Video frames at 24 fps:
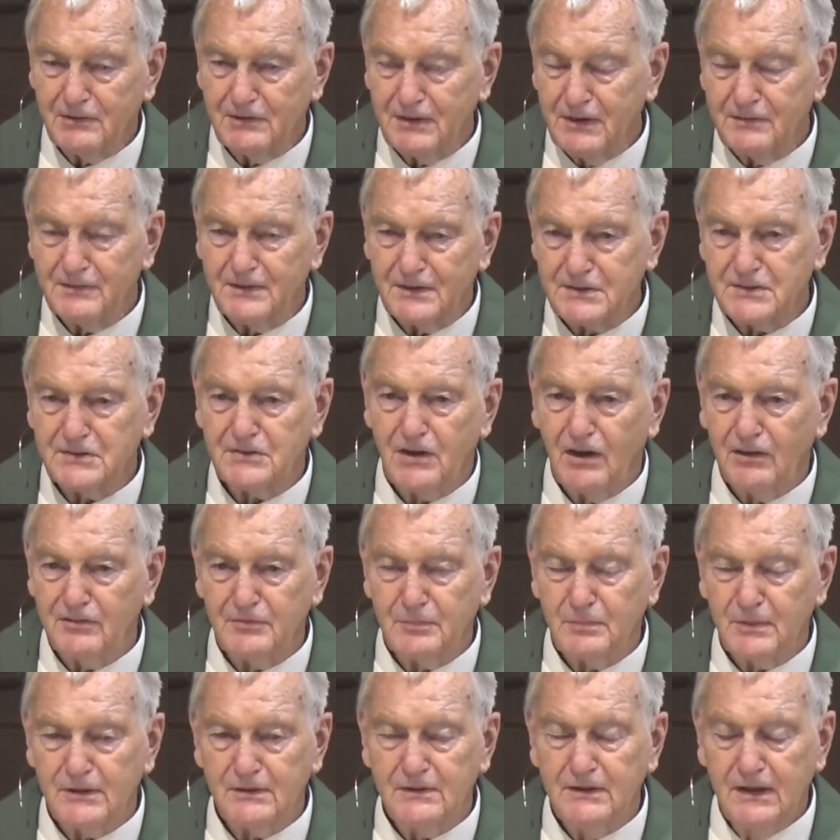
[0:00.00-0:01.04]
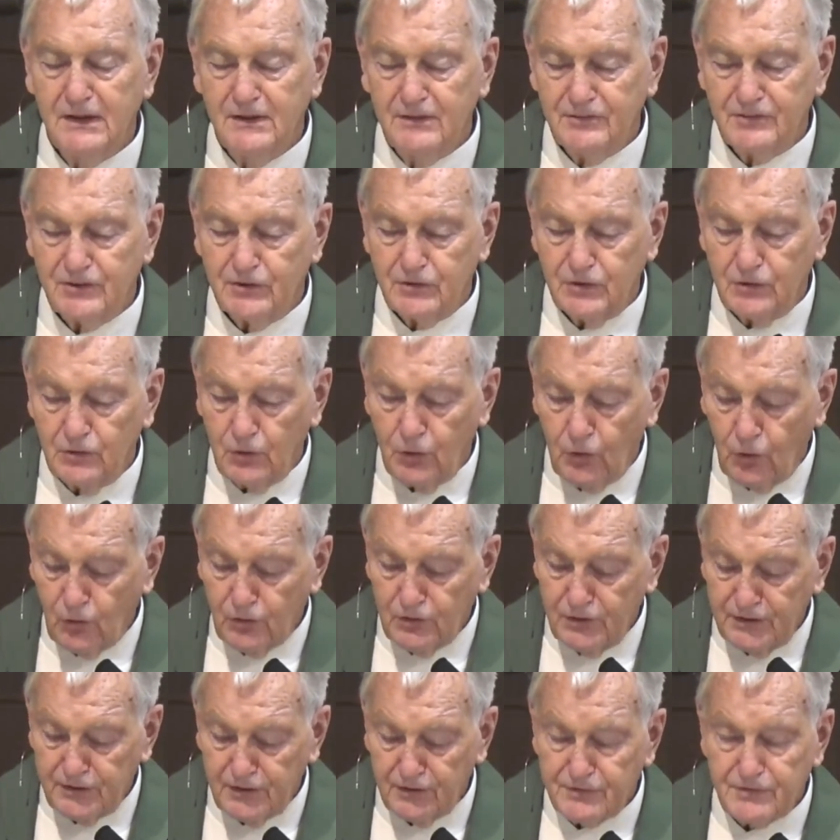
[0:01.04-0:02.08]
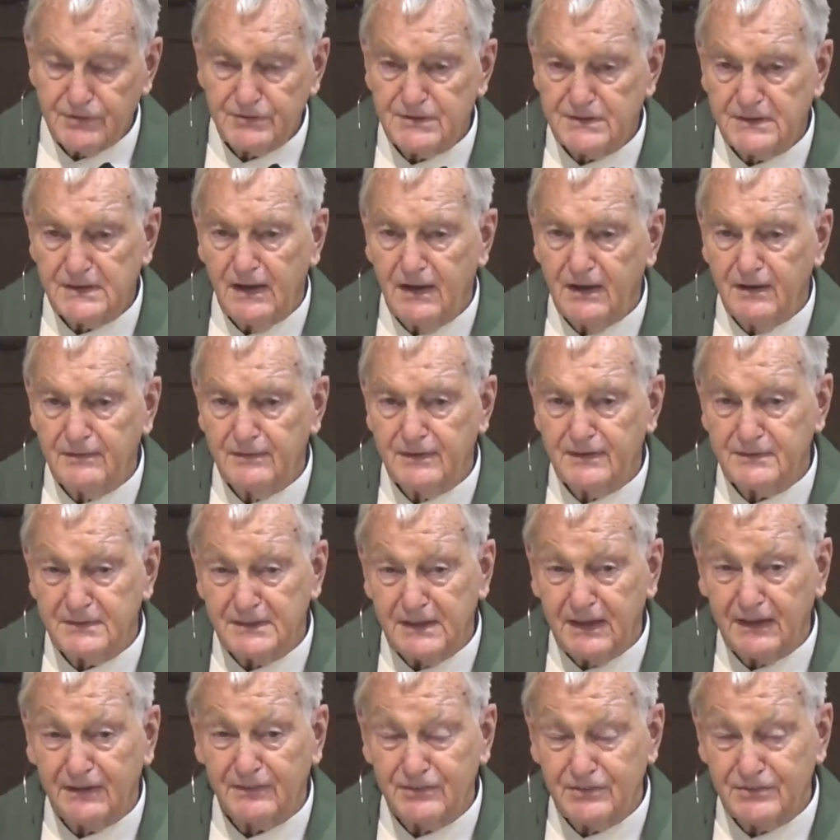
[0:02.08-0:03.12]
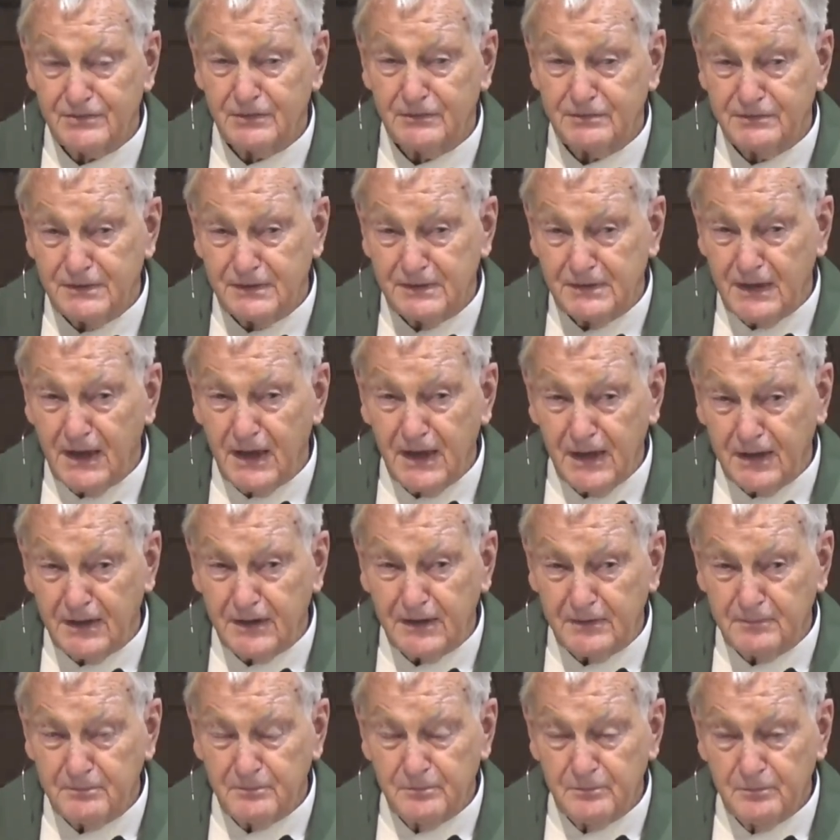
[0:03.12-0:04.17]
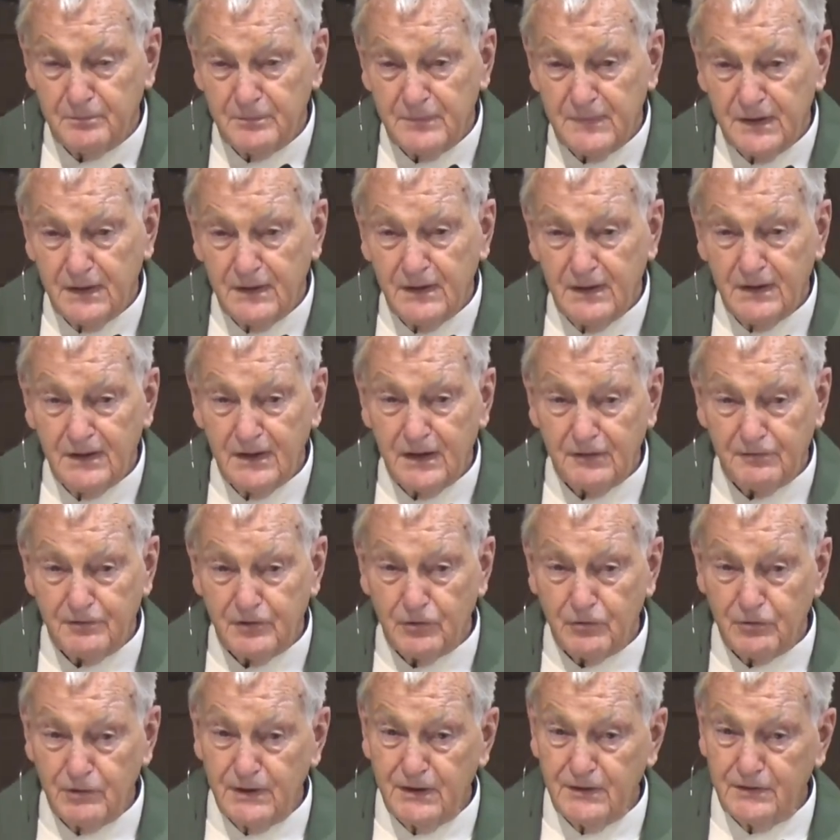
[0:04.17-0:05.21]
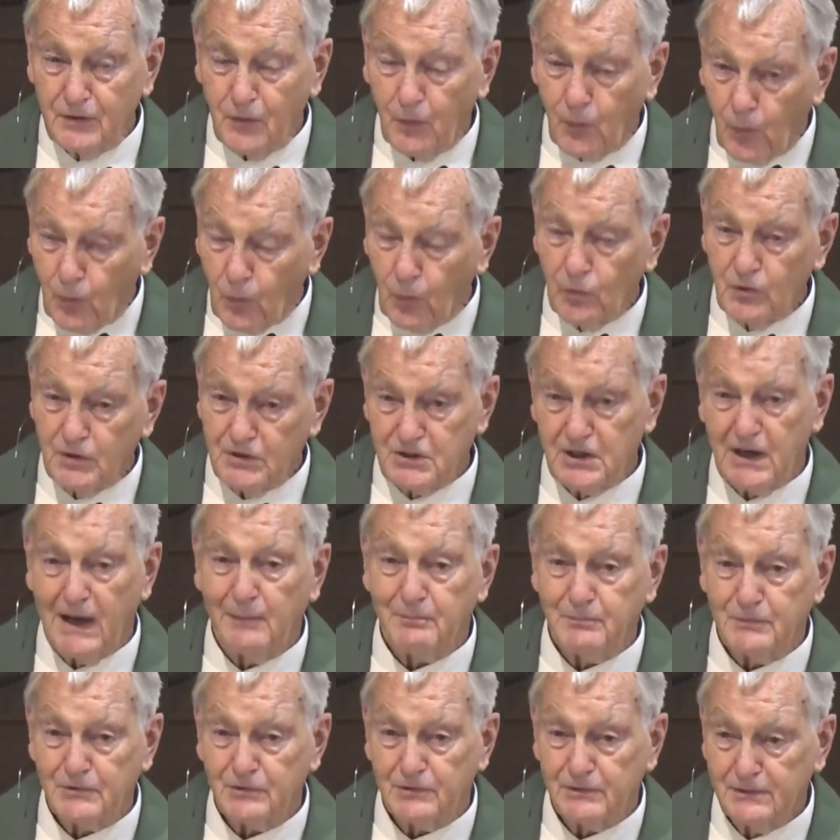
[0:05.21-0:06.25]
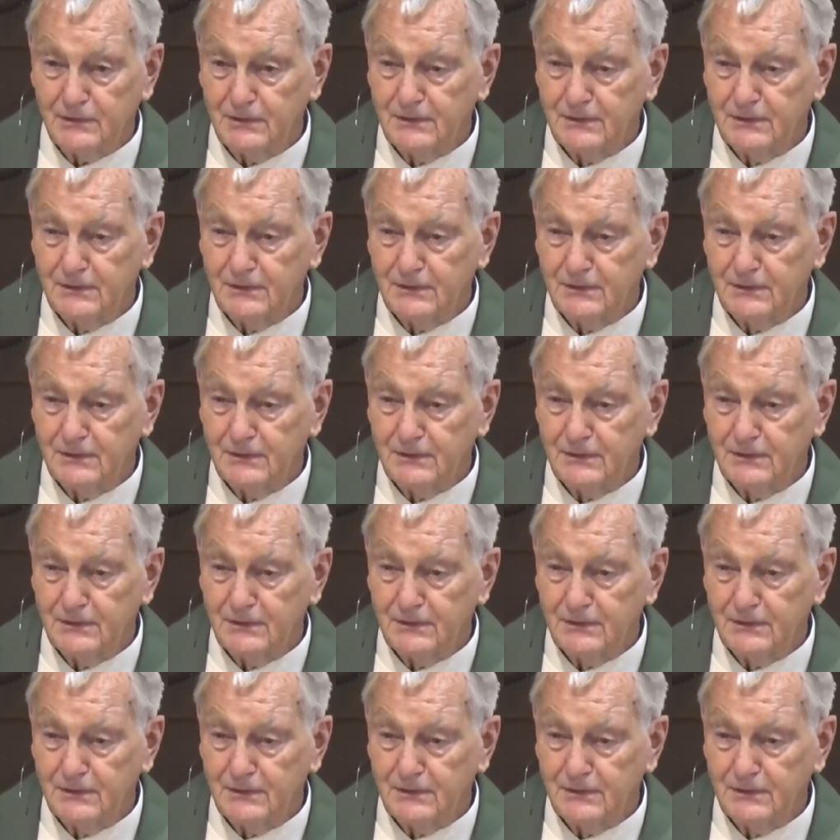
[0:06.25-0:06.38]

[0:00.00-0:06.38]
in this gospel. So you'll only understand the text of today if you read the whole chapter,